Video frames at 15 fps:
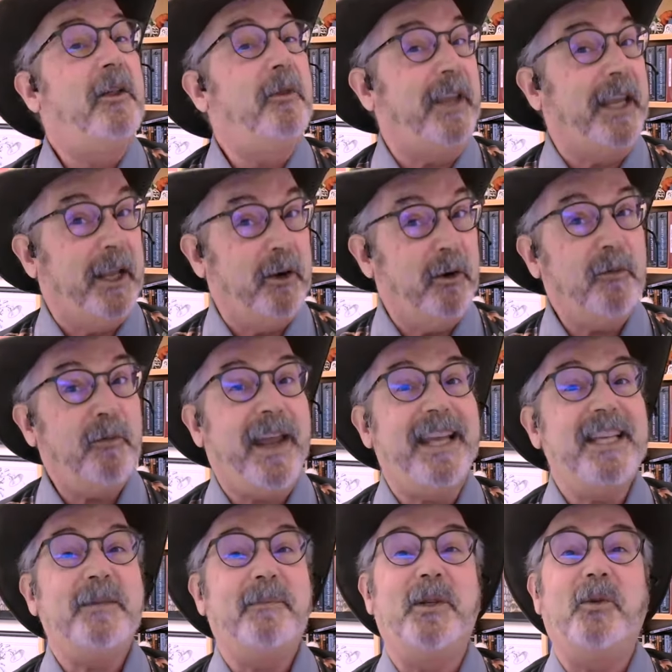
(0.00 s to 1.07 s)
the
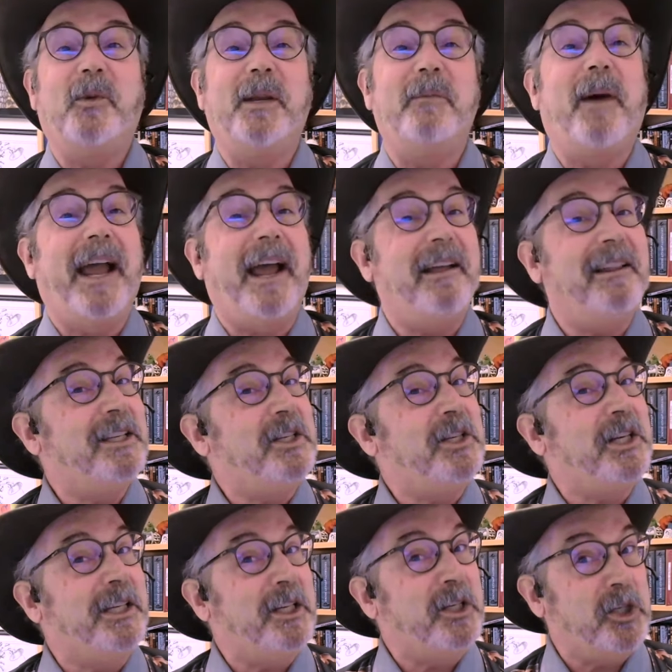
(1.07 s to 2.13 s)
interface between
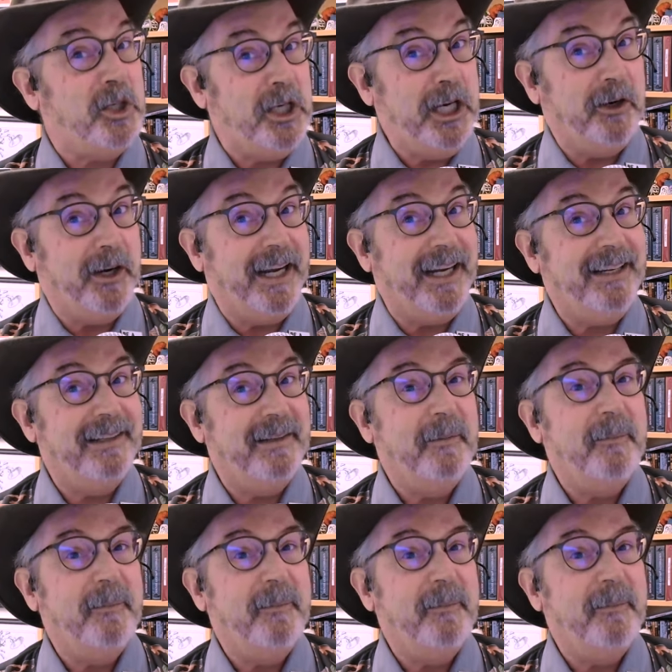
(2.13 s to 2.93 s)
biology and engineering,